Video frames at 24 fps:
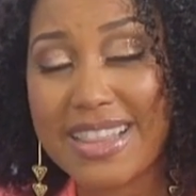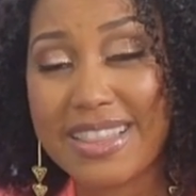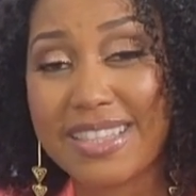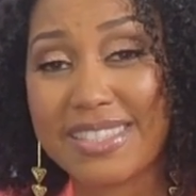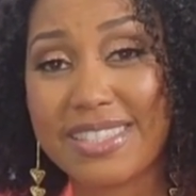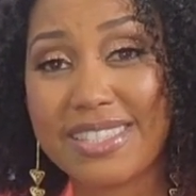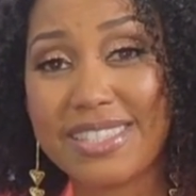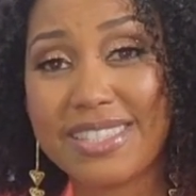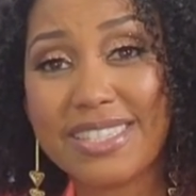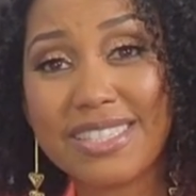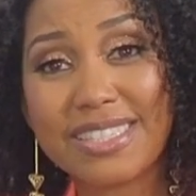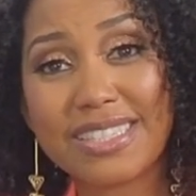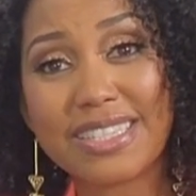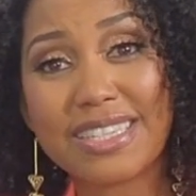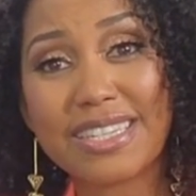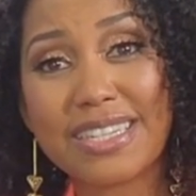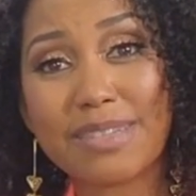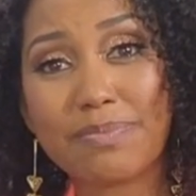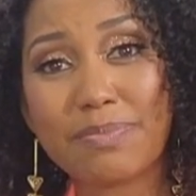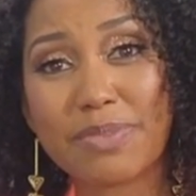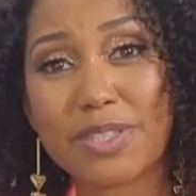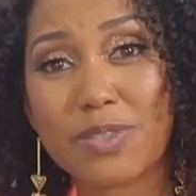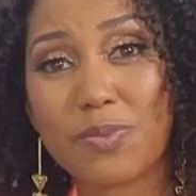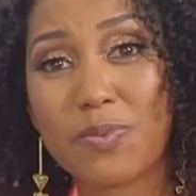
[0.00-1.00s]
This is a
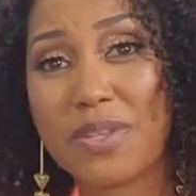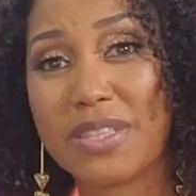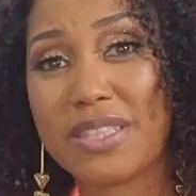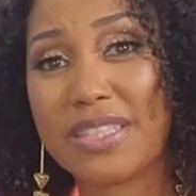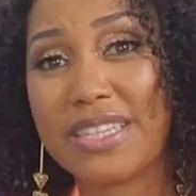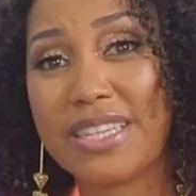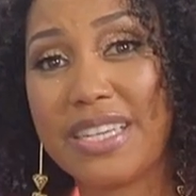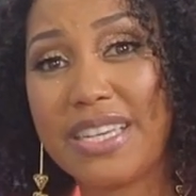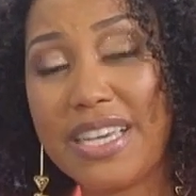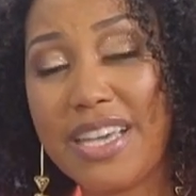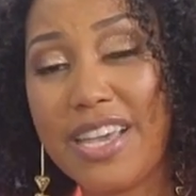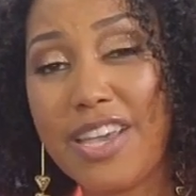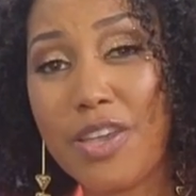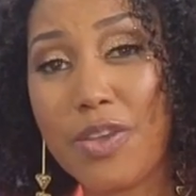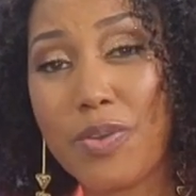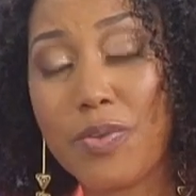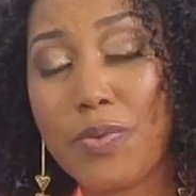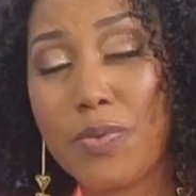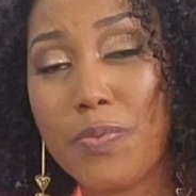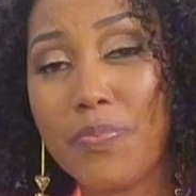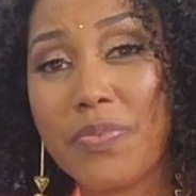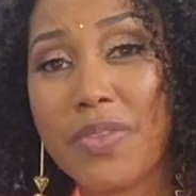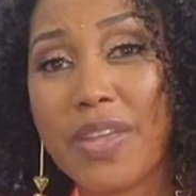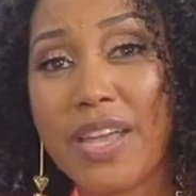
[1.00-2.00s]
deal between the
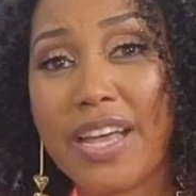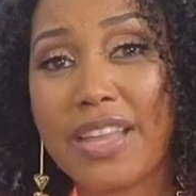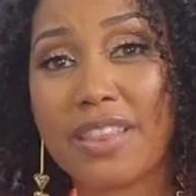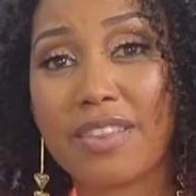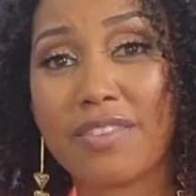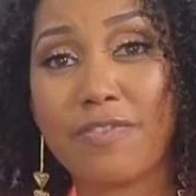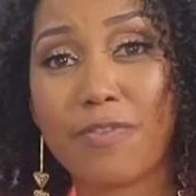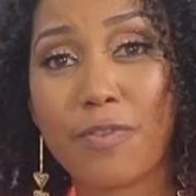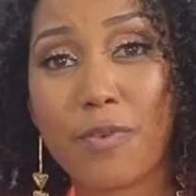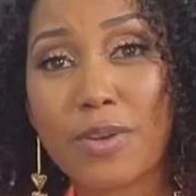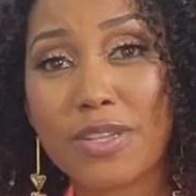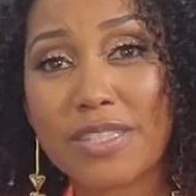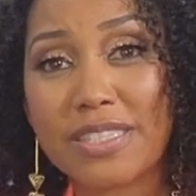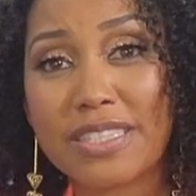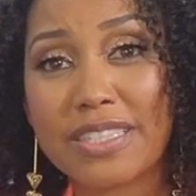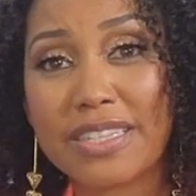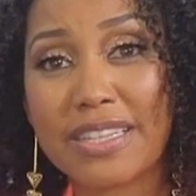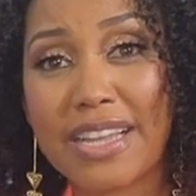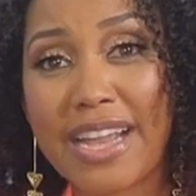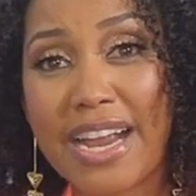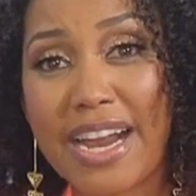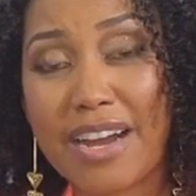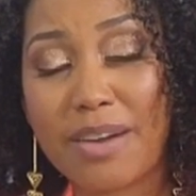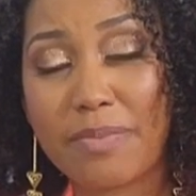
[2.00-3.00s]
EU and the
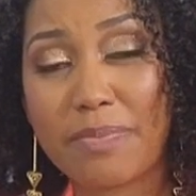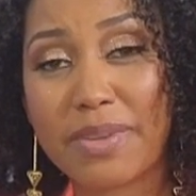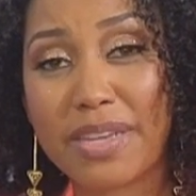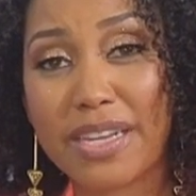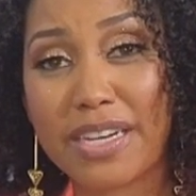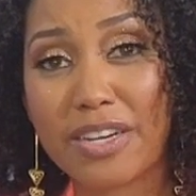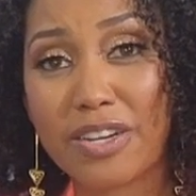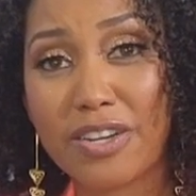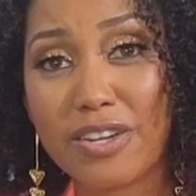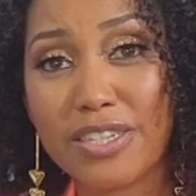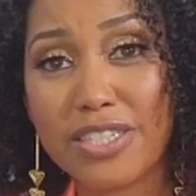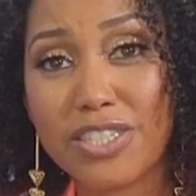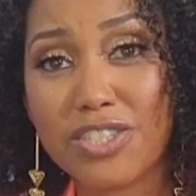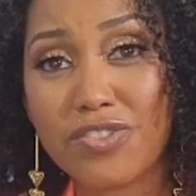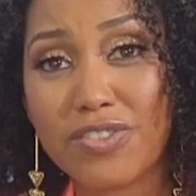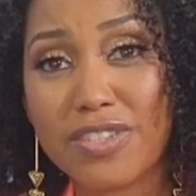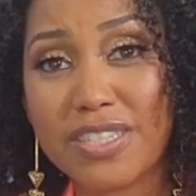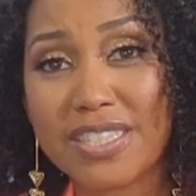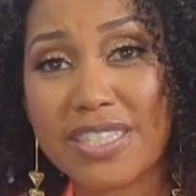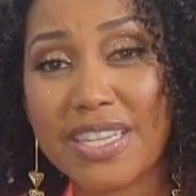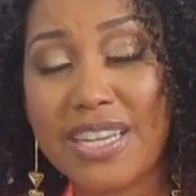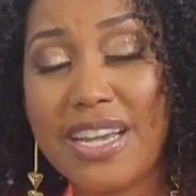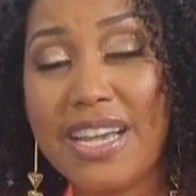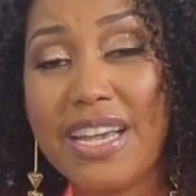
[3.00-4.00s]
14 Caribbean
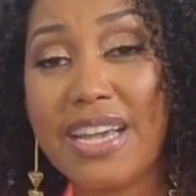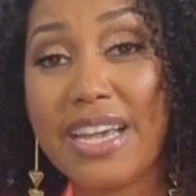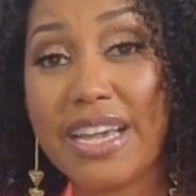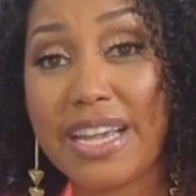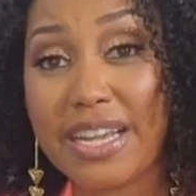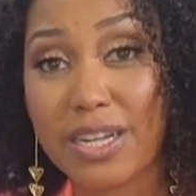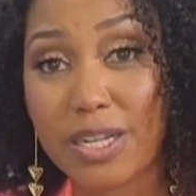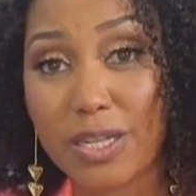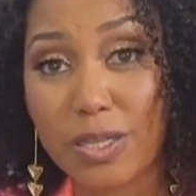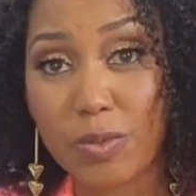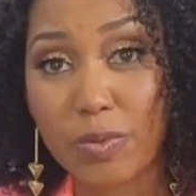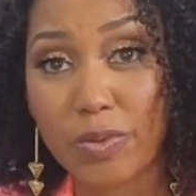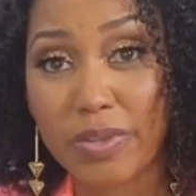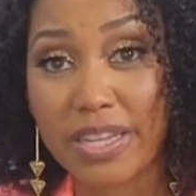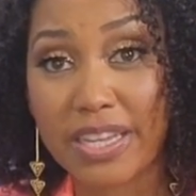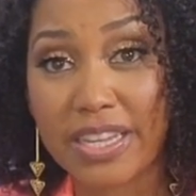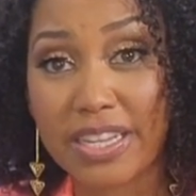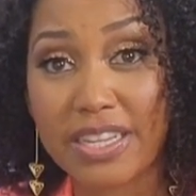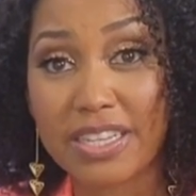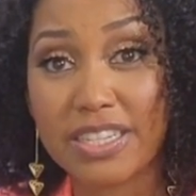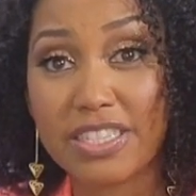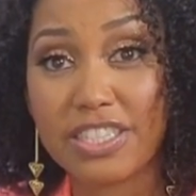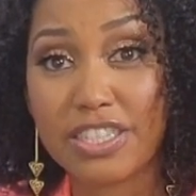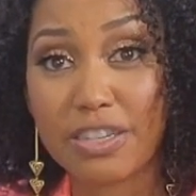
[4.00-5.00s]
countries,
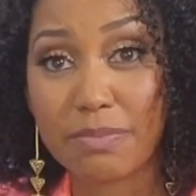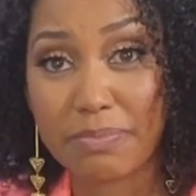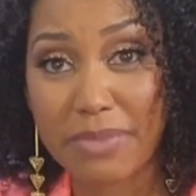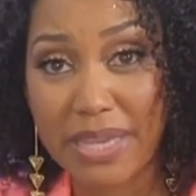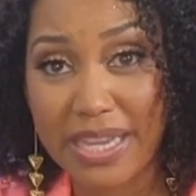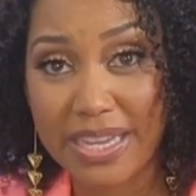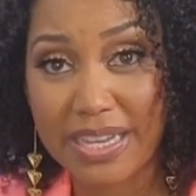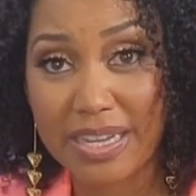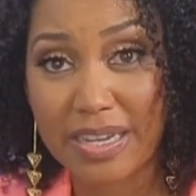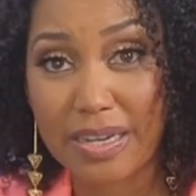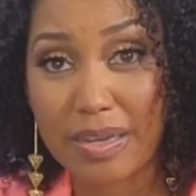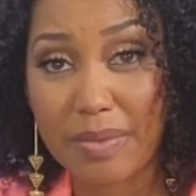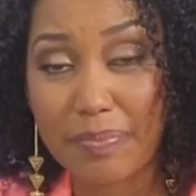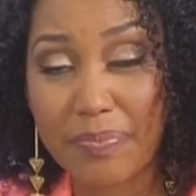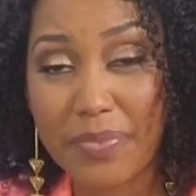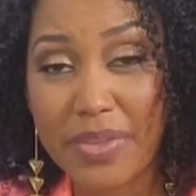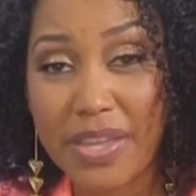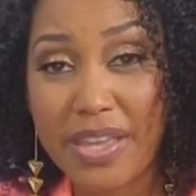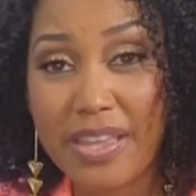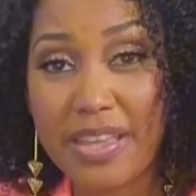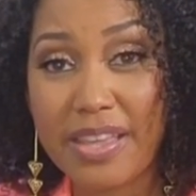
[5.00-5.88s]
including Jamaica.